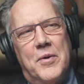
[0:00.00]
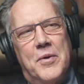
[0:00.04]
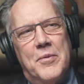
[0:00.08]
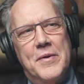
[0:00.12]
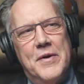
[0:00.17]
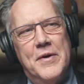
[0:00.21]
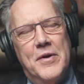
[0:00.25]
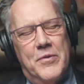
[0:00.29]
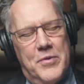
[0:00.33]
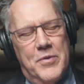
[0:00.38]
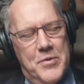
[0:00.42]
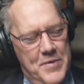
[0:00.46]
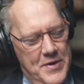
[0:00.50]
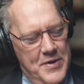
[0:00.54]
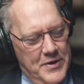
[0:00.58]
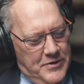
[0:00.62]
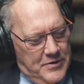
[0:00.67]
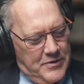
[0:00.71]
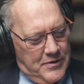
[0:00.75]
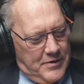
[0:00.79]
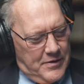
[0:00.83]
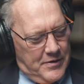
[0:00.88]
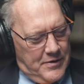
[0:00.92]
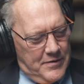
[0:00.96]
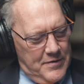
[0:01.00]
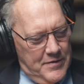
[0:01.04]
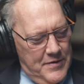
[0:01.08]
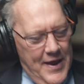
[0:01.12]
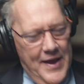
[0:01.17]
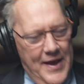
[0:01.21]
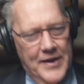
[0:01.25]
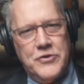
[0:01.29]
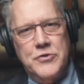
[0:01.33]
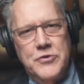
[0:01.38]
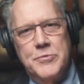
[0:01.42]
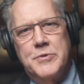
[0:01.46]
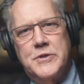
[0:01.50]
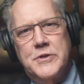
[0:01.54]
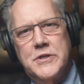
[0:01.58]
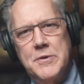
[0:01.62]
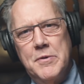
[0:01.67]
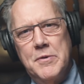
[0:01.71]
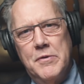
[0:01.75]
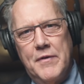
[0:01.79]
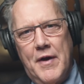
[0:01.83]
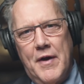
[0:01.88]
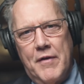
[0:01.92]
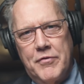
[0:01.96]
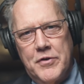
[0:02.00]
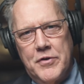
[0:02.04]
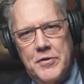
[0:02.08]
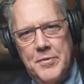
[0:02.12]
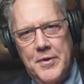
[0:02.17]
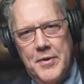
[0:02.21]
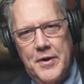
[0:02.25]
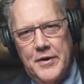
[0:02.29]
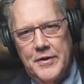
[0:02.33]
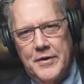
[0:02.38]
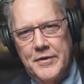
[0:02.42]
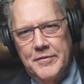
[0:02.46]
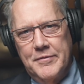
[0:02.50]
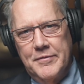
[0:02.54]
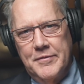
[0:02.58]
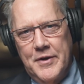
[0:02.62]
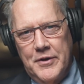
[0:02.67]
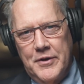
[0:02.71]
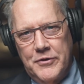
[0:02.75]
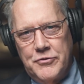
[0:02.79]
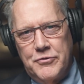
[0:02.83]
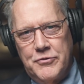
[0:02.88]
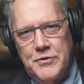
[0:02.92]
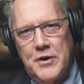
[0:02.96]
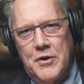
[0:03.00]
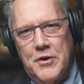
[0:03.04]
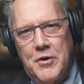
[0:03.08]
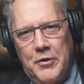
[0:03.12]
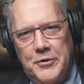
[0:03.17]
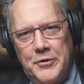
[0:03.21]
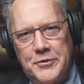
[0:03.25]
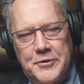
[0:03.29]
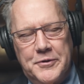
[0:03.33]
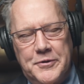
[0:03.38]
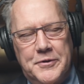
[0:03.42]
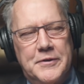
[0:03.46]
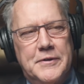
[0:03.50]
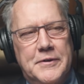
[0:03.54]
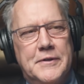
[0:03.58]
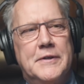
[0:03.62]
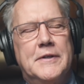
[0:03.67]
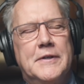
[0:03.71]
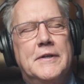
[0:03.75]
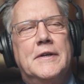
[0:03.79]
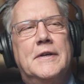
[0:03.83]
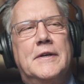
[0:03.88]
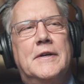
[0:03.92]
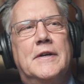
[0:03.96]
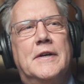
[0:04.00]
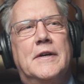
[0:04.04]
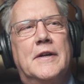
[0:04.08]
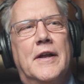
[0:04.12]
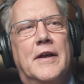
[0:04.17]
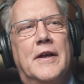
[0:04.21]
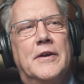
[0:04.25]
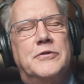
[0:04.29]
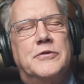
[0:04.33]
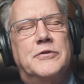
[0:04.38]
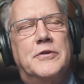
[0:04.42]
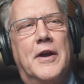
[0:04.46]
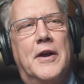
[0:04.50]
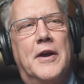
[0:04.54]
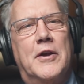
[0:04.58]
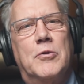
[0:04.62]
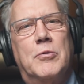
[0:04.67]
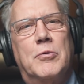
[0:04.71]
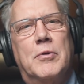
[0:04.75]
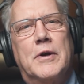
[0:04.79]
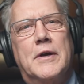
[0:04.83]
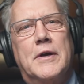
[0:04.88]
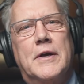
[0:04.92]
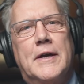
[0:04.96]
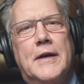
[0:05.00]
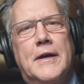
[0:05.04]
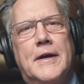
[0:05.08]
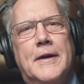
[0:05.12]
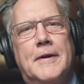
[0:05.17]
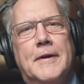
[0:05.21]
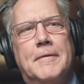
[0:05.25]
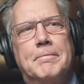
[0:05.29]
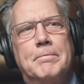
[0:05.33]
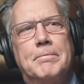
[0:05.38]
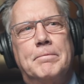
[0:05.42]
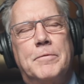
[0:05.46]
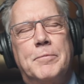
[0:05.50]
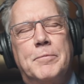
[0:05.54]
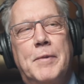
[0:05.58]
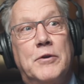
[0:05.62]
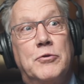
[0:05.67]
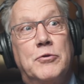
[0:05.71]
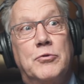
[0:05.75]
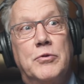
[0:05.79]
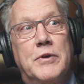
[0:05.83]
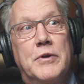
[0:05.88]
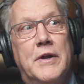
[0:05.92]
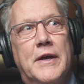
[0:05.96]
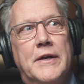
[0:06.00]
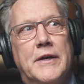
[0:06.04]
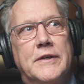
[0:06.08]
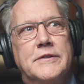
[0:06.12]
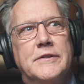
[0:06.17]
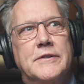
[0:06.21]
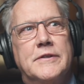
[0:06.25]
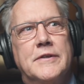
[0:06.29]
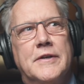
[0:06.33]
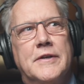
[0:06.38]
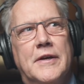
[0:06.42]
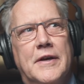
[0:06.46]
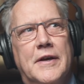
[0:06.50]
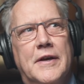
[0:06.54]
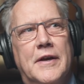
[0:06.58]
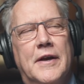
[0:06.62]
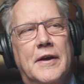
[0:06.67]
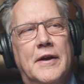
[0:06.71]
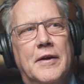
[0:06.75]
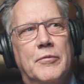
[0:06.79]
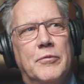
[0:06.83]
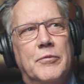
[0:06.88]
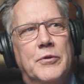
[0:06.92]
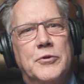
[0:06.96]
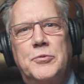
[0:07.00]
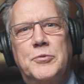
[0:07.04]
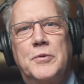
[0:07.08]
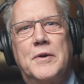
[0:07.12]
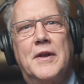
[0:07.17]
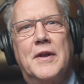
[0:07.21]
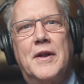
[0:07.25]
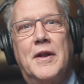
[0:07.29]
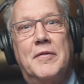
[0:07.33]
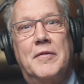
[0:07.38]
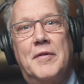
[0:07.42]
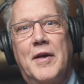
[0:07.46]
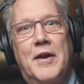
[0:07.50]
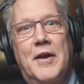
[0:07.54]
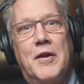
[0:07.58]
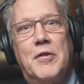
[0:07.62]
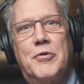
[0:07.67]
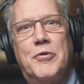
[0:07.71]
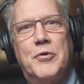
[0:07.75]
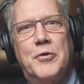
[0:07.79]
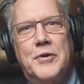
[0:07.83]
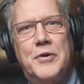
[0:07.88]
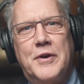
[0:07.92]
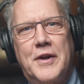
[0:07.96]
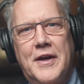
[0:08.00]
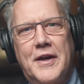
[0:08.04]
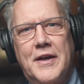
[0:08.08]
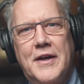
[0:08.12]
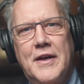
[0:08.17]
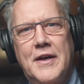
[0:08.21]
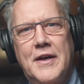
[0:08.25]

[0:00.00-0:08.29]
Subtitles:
went to the National Museum of African American History and Culture last January and spent 2 days. Wish we had a third day.